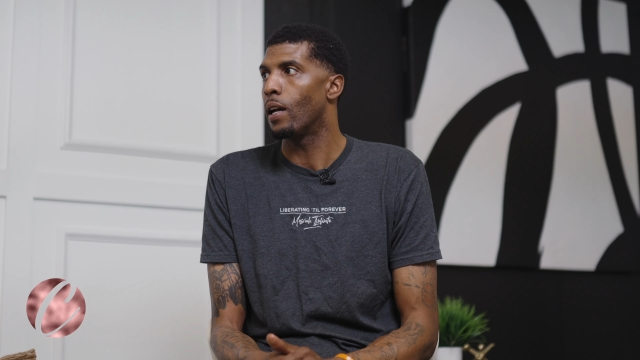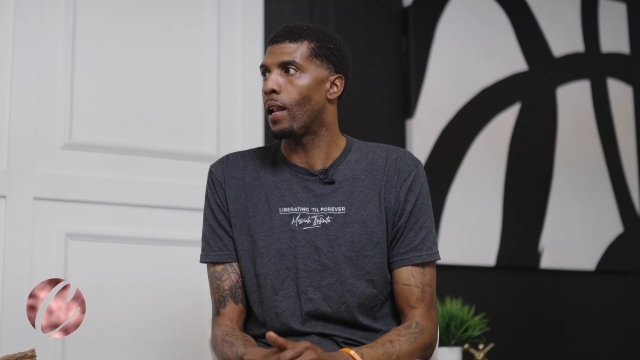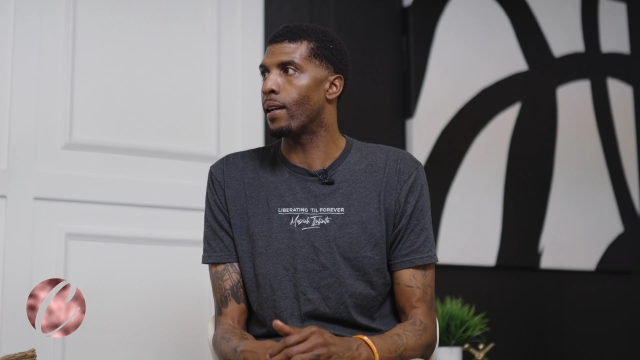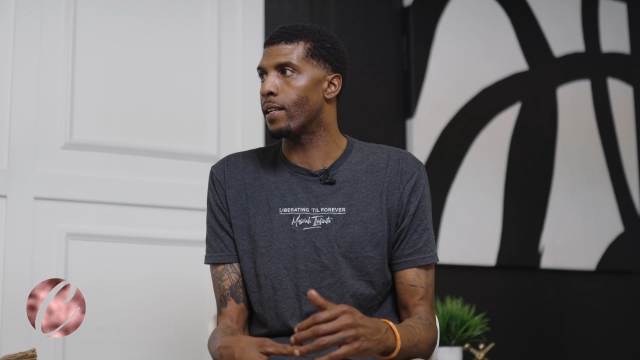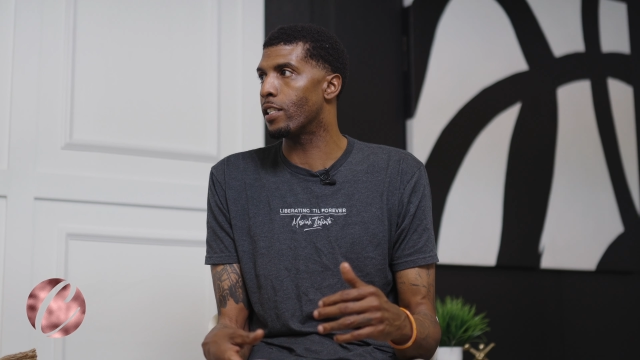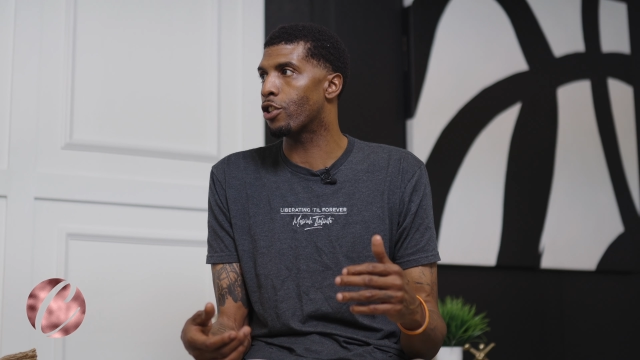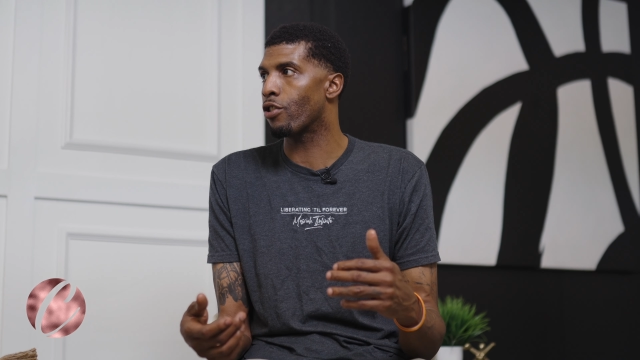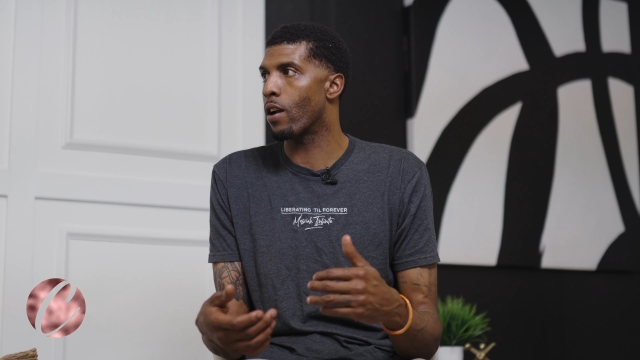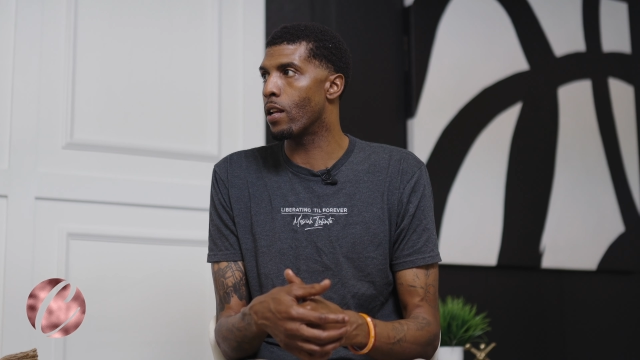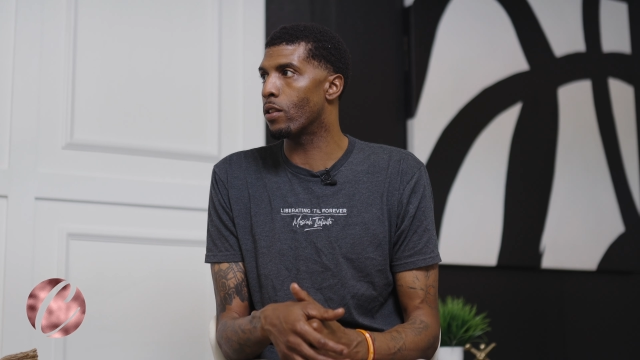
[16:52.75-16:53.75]
Like, they just
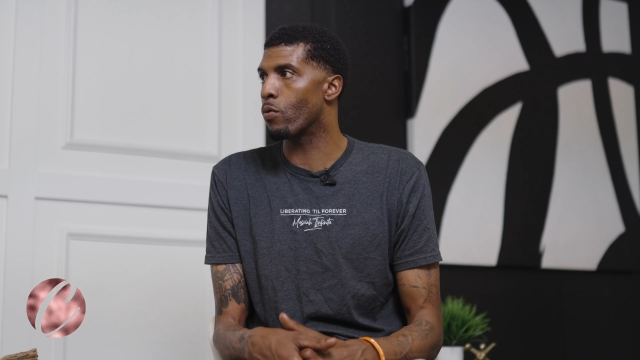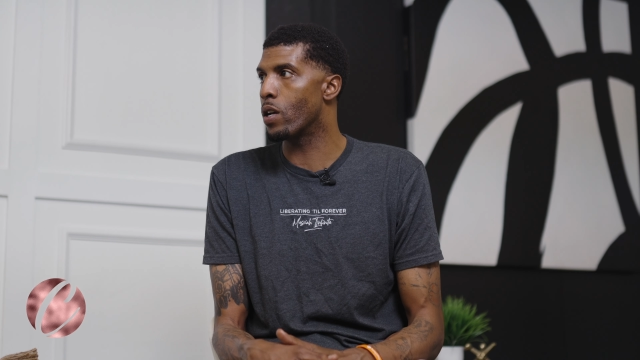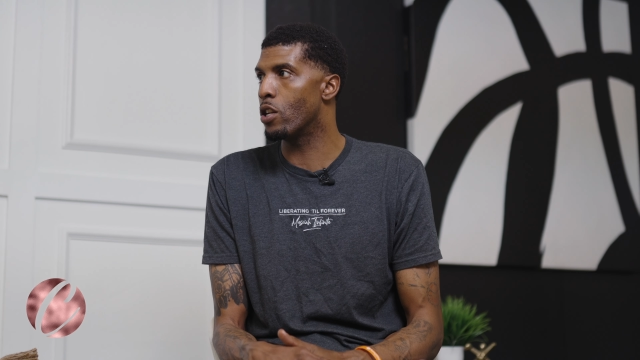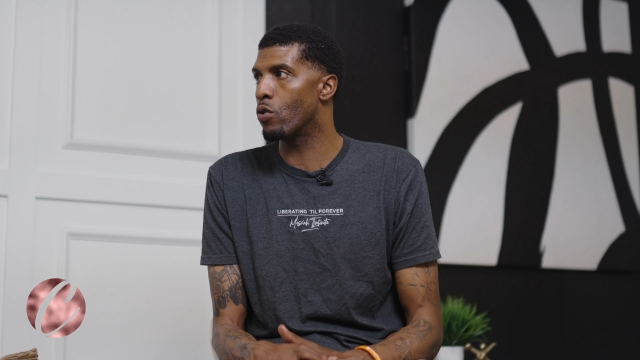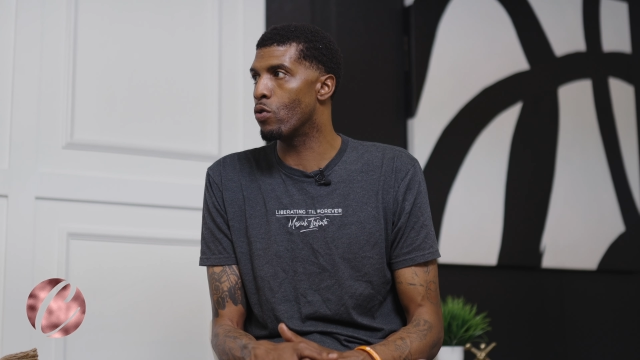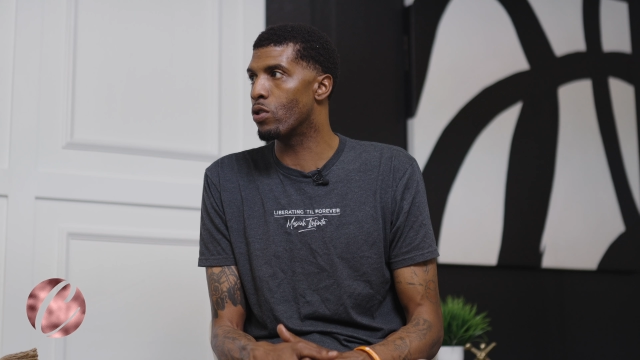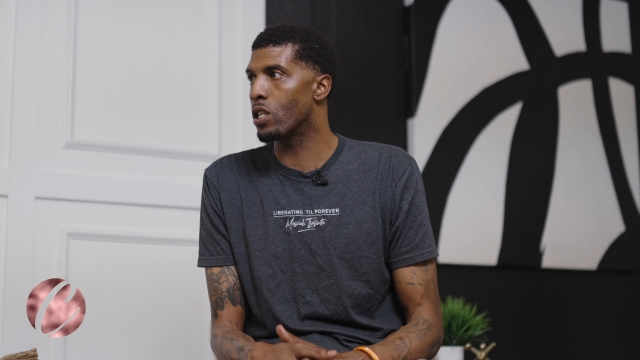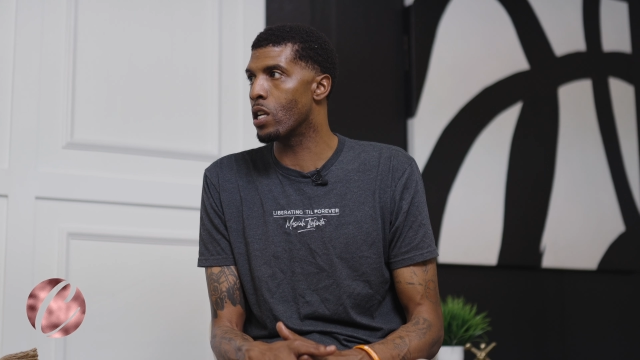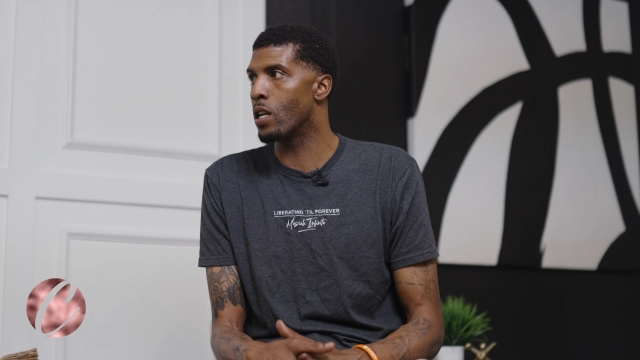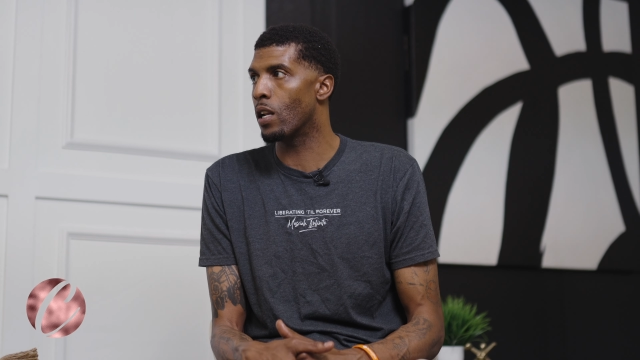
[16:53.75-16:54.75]
traded 3 dudes in.